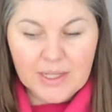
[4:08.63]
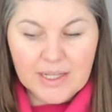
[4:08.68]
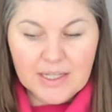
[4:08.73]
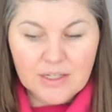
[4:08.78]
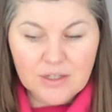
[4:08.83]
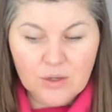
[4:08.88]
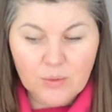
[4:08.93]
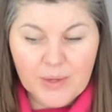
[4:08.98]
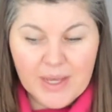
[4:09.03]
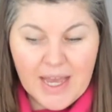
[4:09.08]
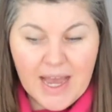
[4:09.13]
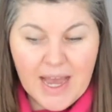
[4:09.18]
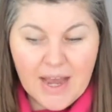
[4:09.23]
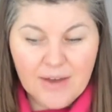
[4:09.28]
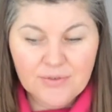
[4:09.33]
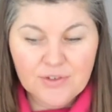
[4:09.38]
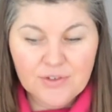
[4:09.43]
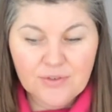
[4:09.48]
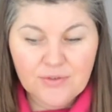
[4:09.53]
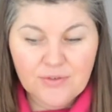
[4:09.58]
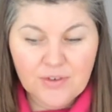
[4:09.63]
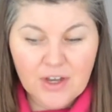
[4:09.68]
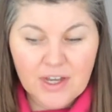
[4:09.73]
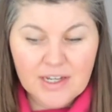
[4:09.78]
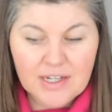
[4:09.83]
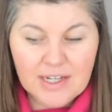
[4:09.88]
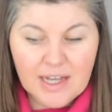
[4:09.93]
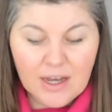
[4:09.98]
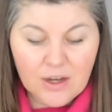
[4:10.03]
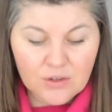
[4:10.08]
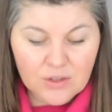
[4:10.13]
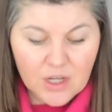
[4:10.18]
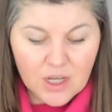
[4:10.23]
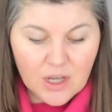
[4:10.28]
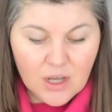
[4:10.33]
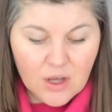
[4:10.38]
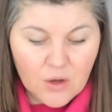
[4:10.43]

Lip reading: It's that we have to find out,